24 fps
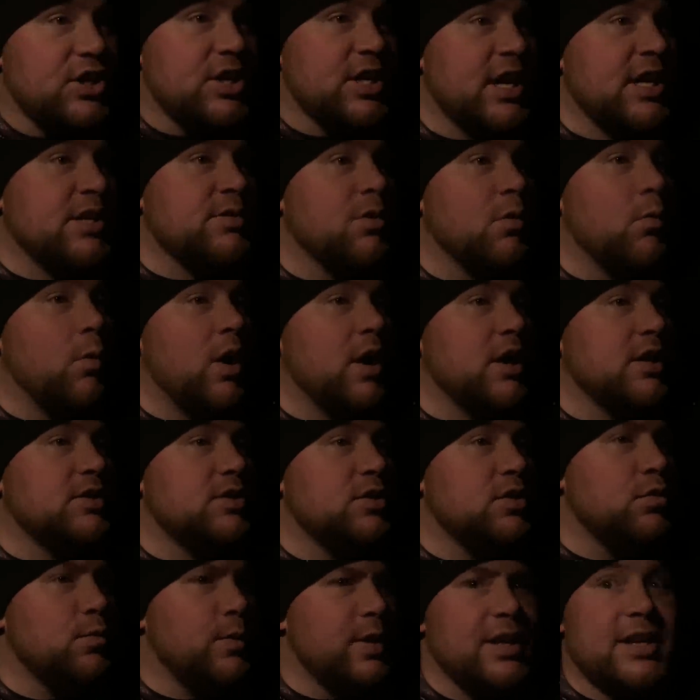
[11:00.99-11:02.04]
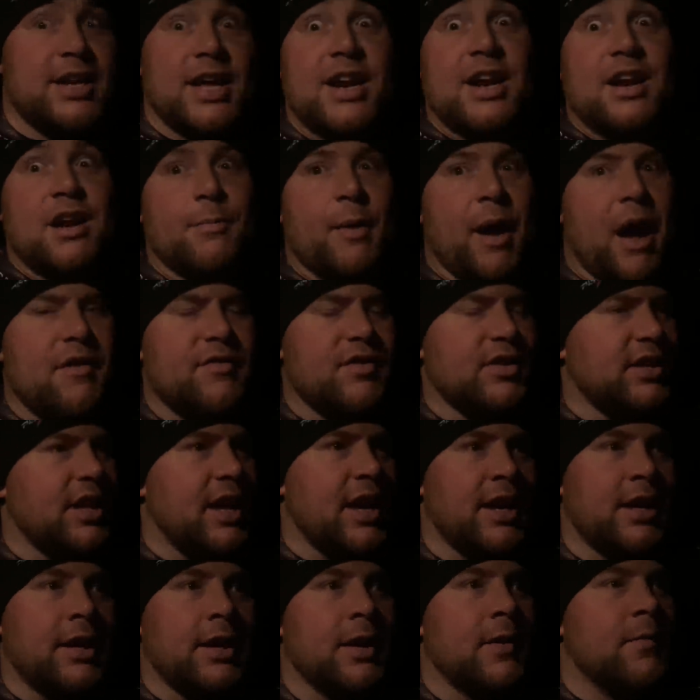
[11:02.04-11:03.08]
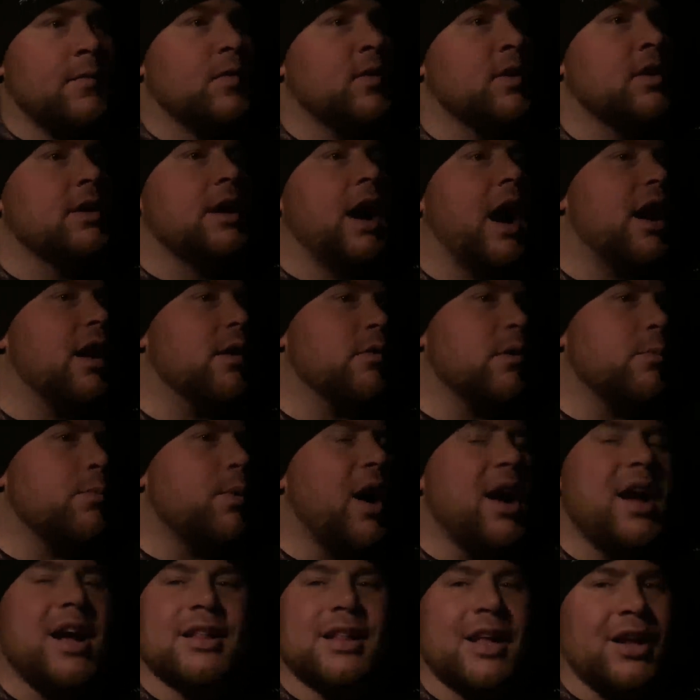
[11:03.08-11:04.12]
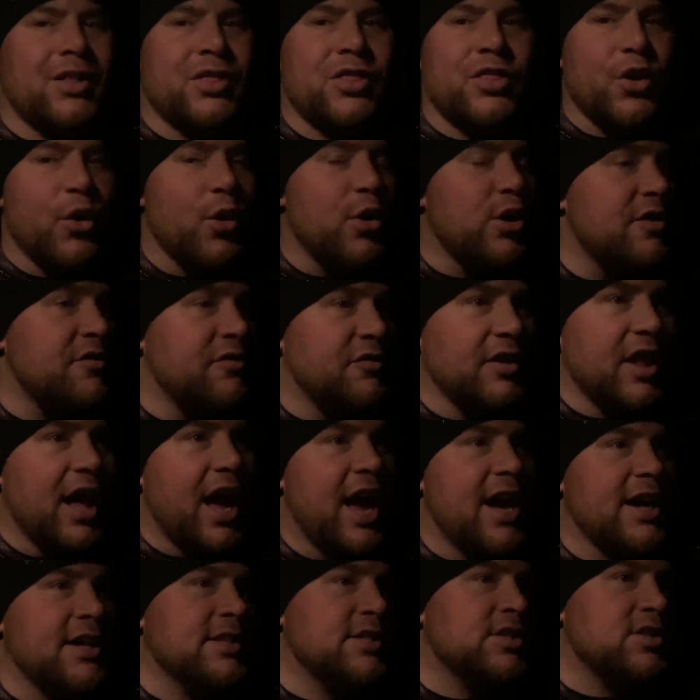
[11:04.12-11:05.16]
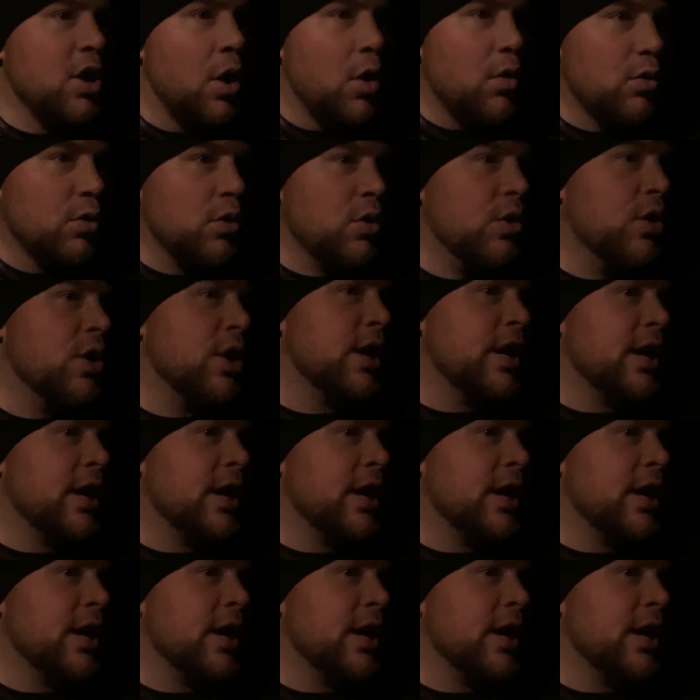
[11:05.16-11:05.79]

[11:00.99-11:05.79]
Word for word: as we wanted to. We did end up having like, I don't know, we probably had like 30 flags total.